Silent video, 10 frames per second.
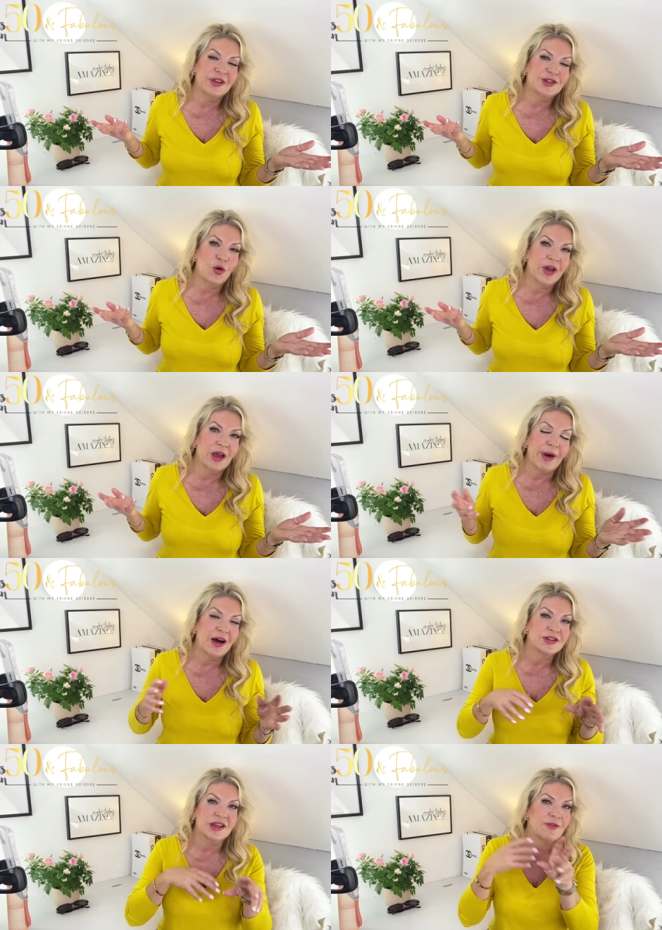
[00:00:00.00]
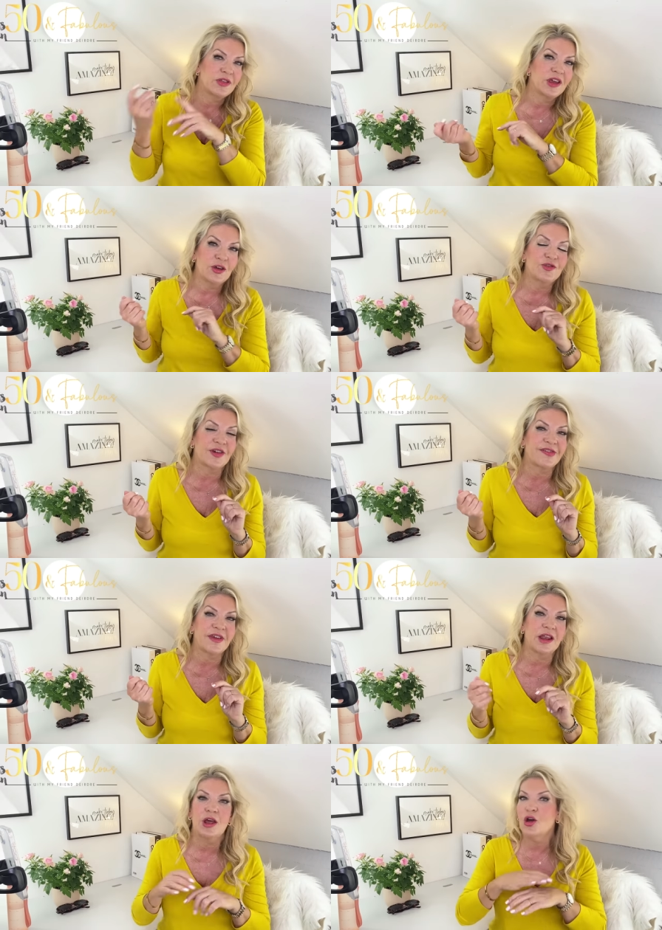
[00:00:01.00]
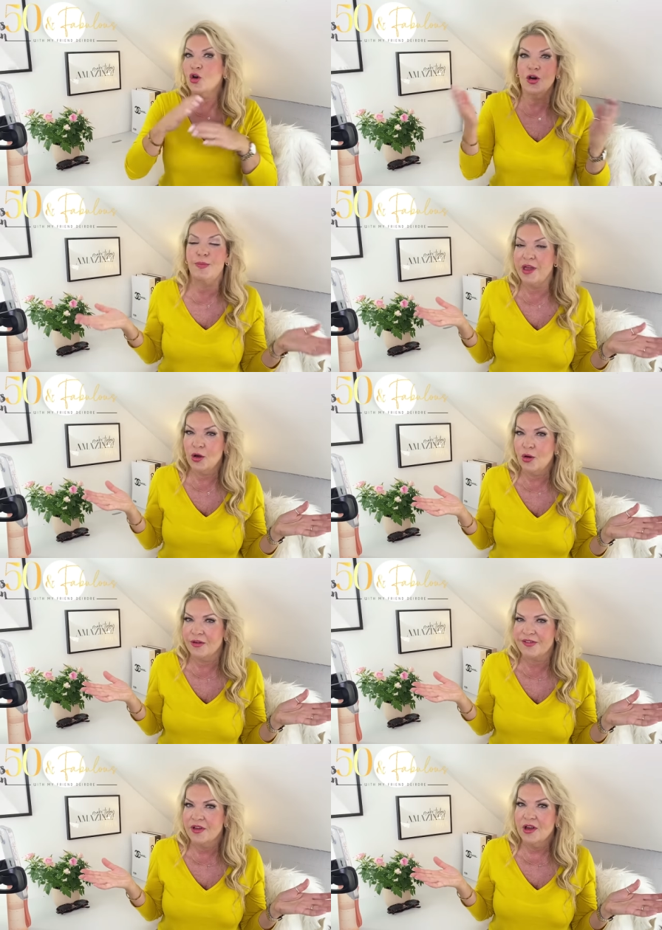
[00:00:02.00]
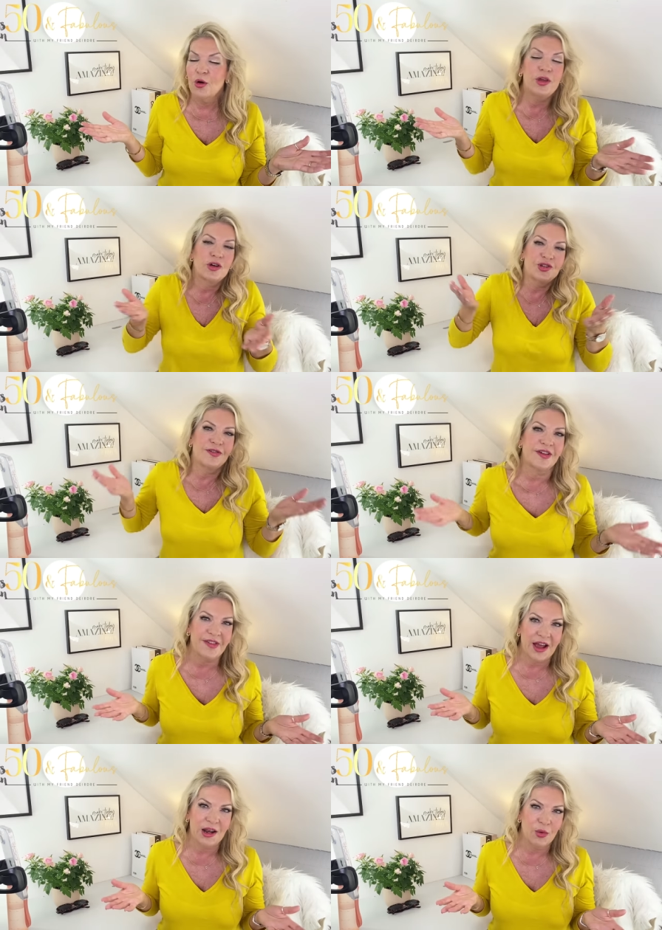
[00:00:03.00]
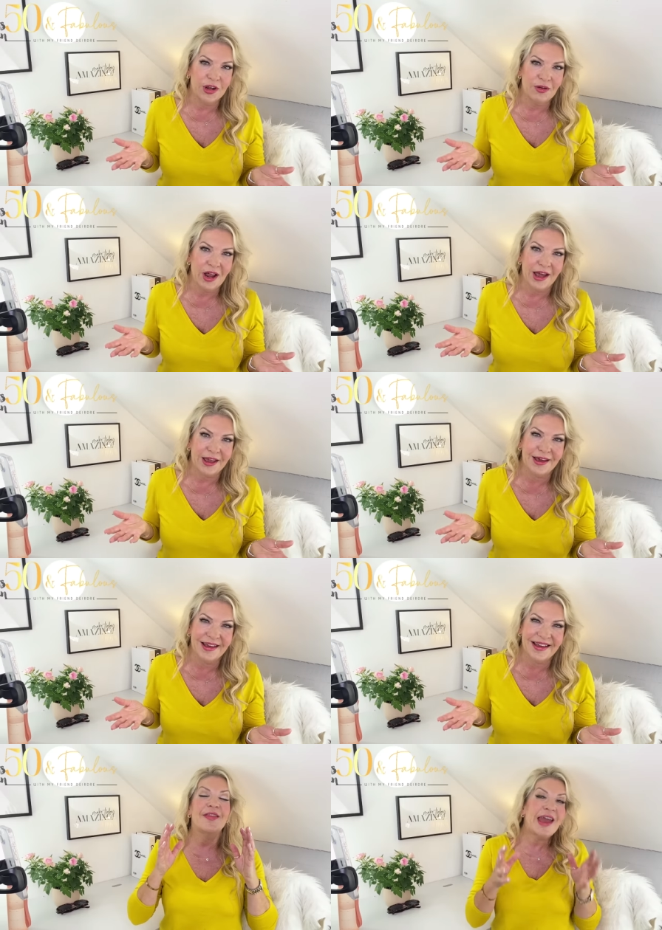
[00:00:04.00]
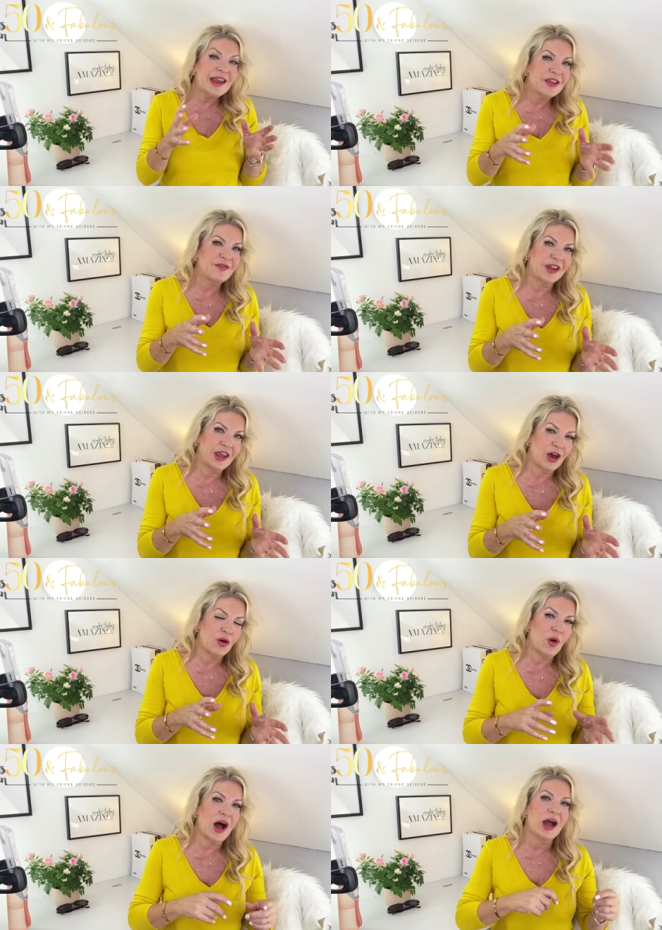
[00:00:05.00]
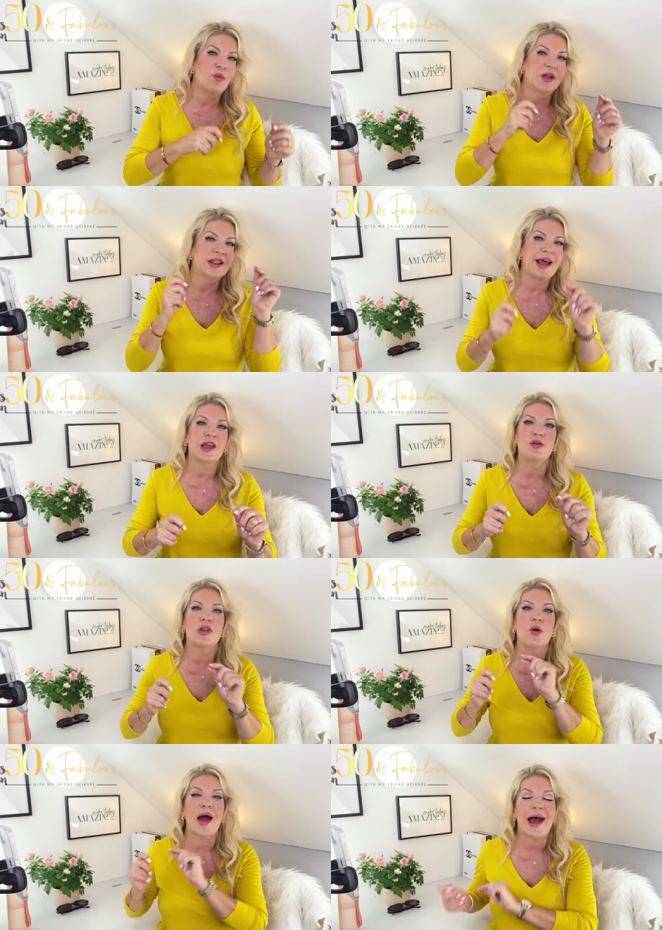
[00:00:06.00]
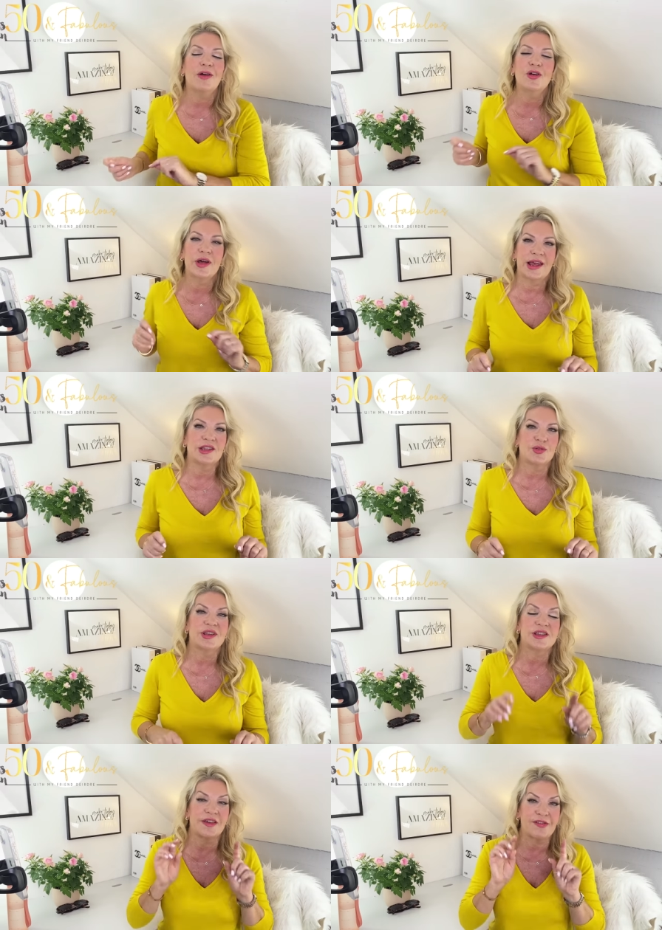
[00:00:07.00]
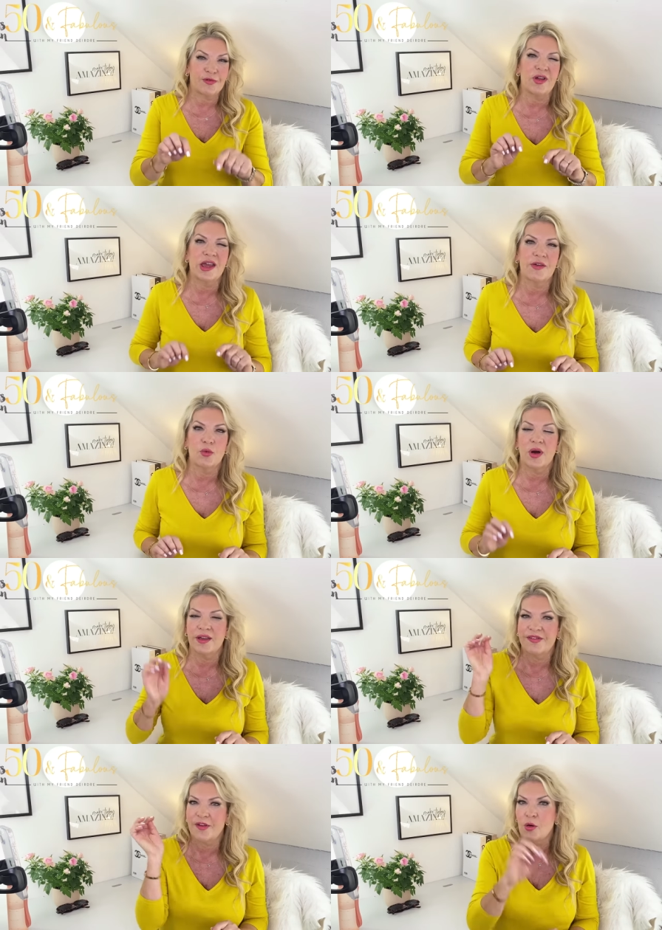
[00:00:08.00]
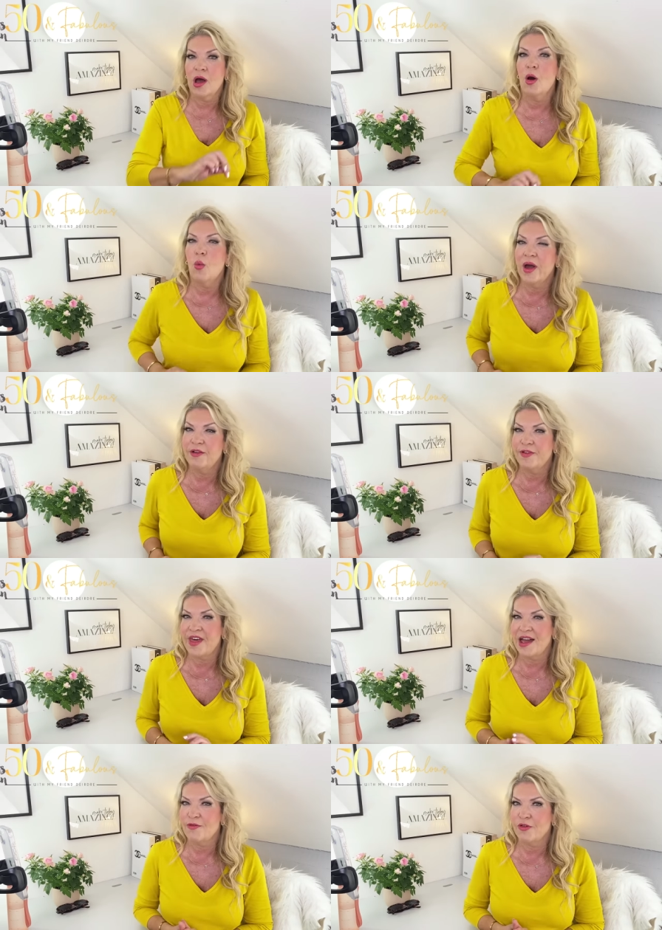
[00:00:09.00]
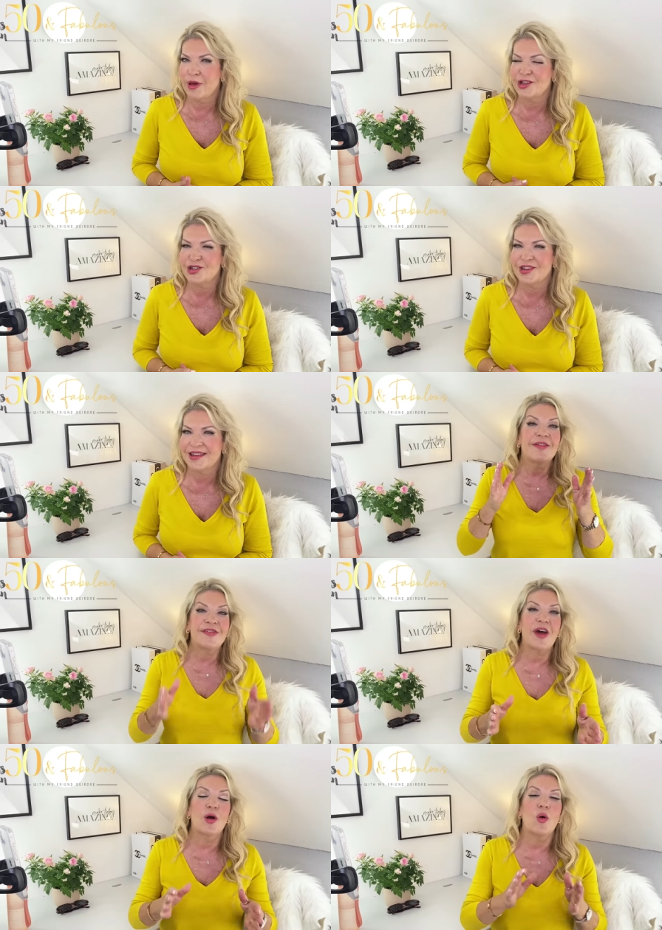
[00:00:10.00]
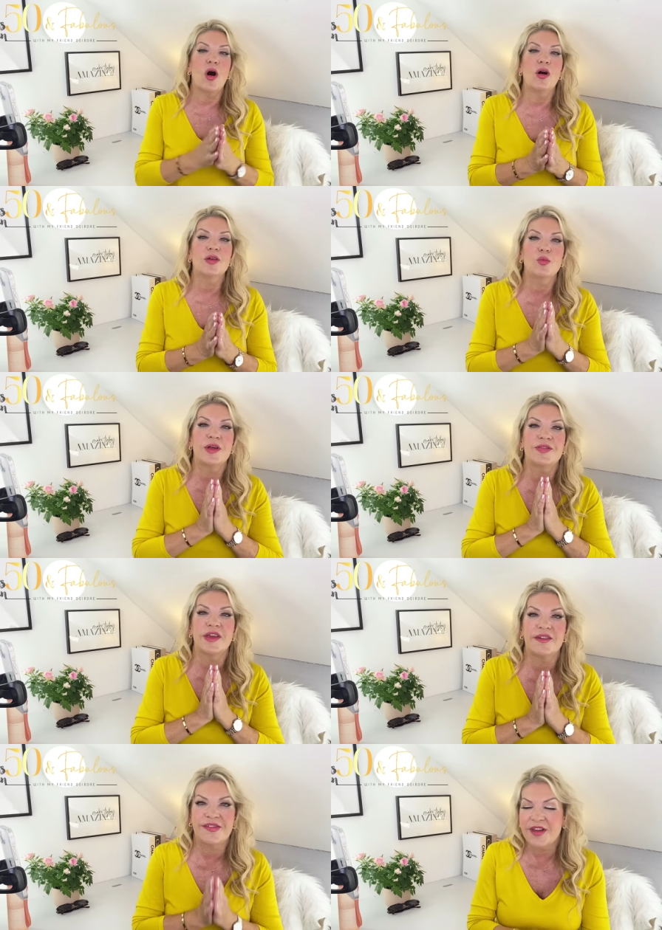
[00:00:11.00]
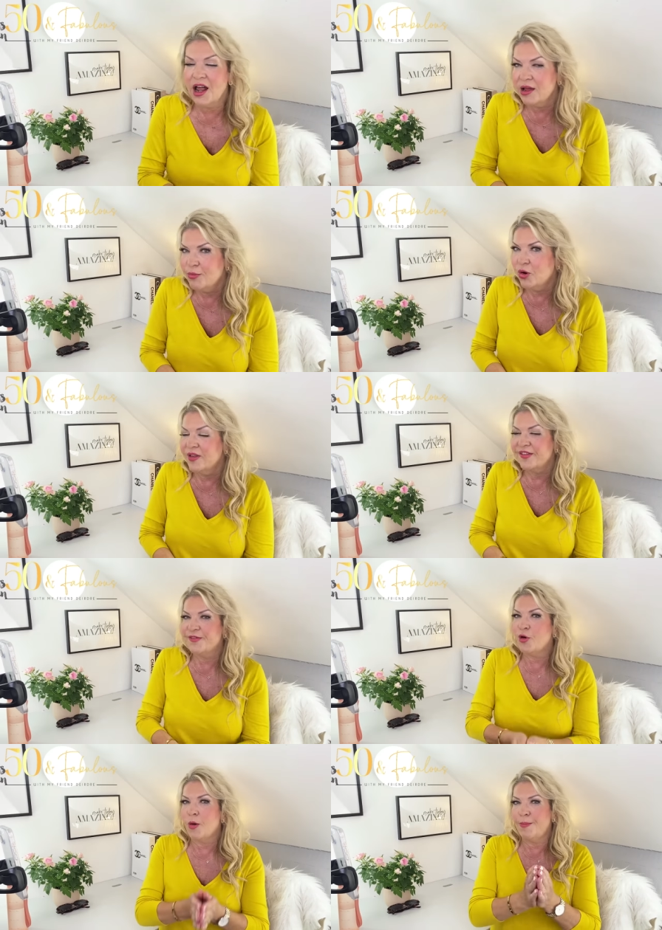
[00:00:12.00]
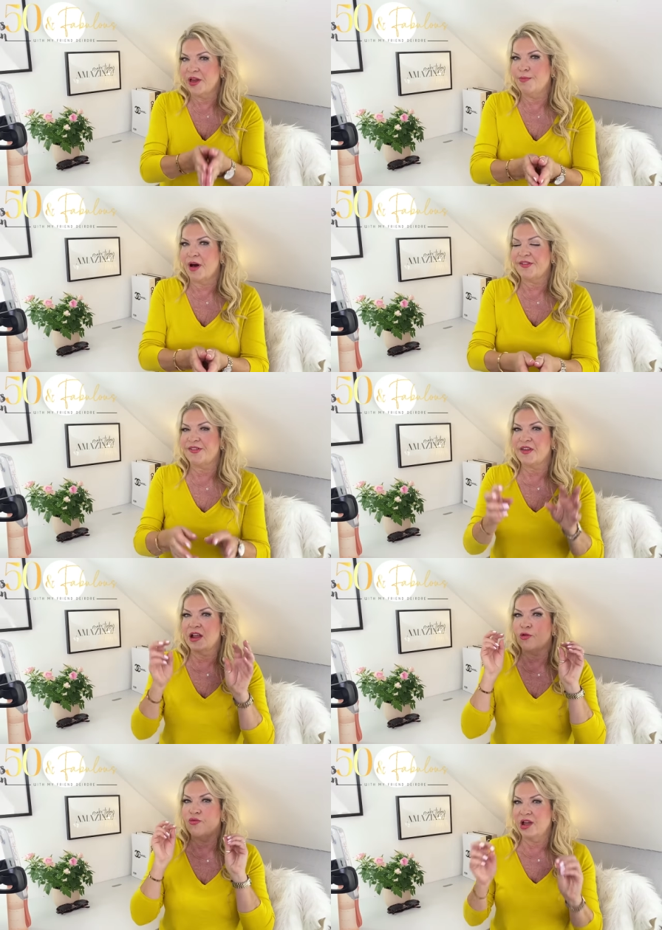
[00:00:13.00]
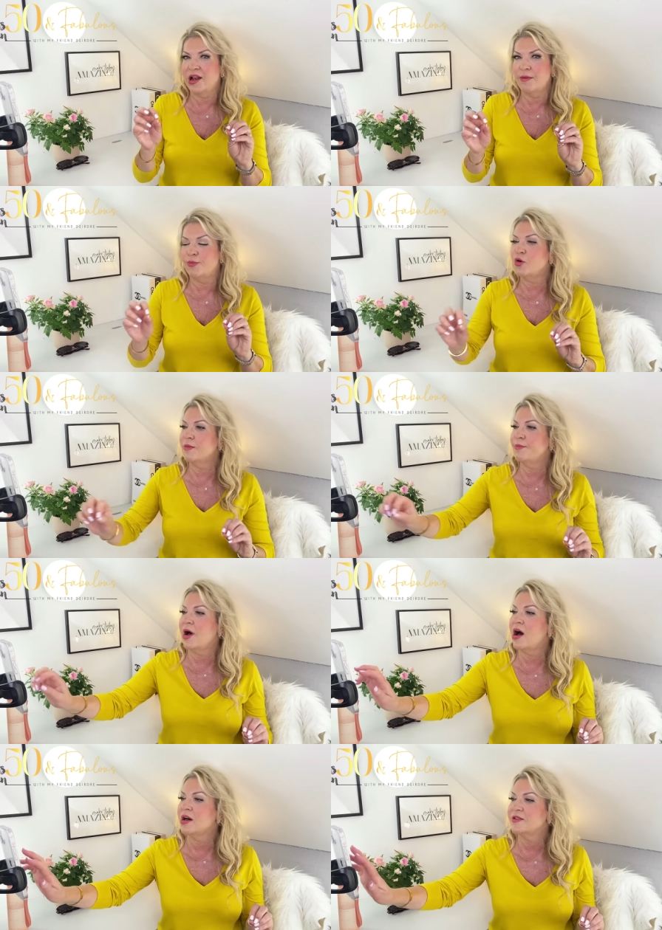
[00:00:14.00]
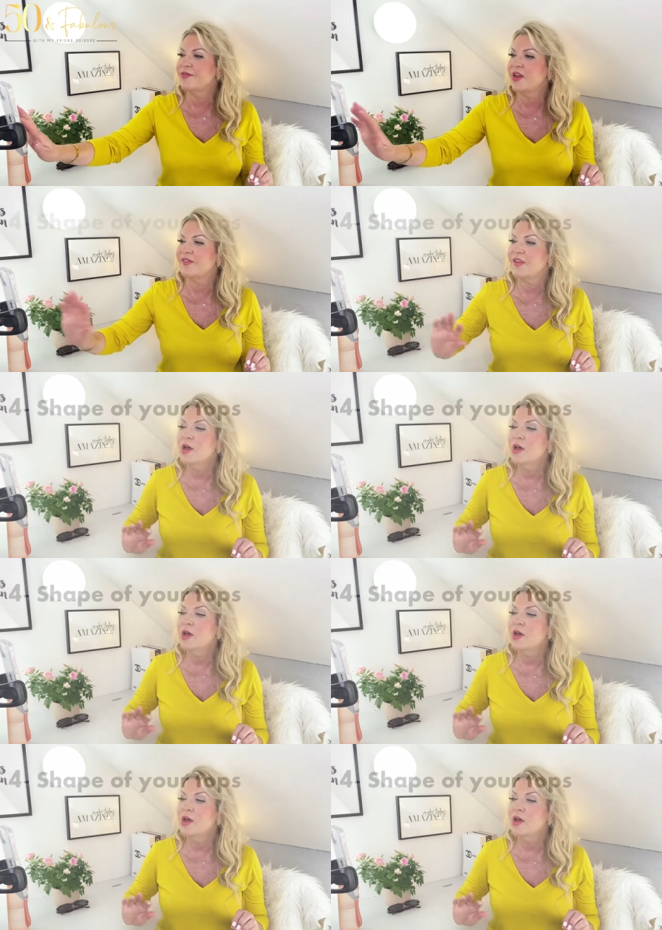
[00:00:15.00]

been talking about and everything you've just seen could be yours, or you can choose exactly what you like. At the end of the video, I will let you know how you can enter into this free giveaway, so wait for that information. So on with the styling points for big busts, and a really important part of this,